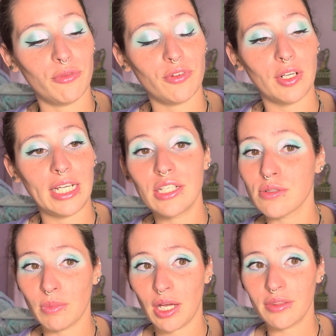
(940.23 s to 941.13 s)
for
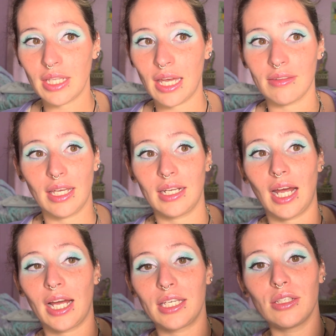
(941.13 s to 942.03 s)
each month, and then
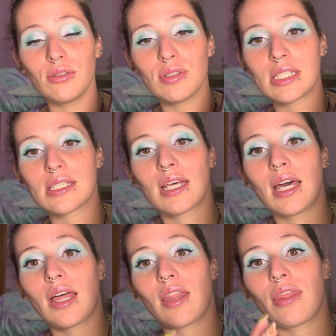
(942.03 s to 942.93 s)
I use
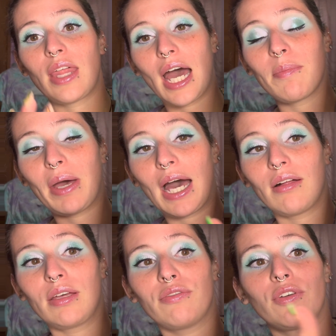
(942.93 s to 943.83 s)
that
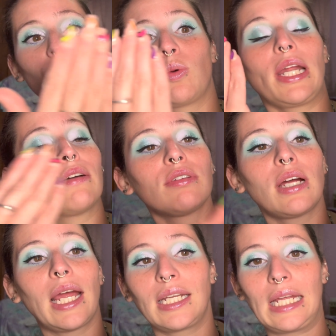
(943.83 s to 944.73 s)
palette for whatever
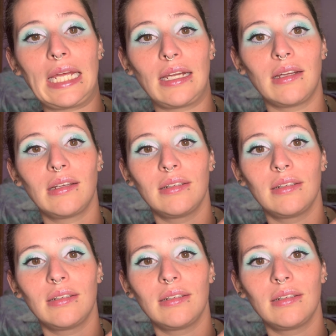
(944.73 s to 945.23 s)
I need